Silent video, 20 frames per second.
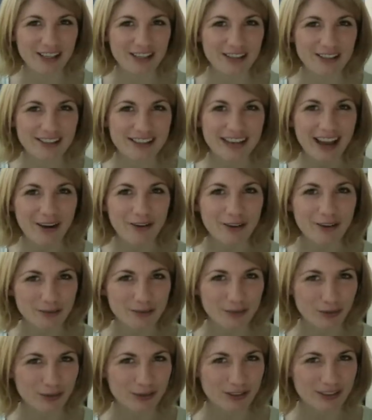you scare it
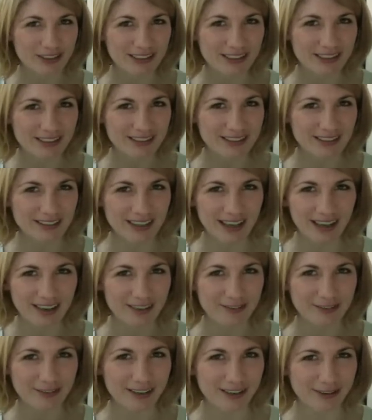as much as it's
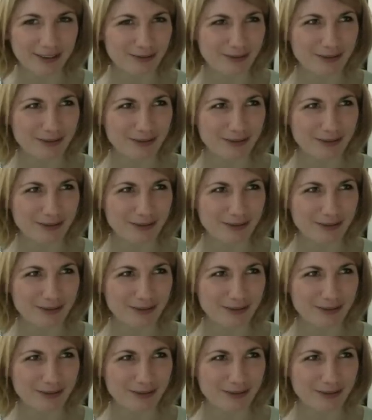scared of you.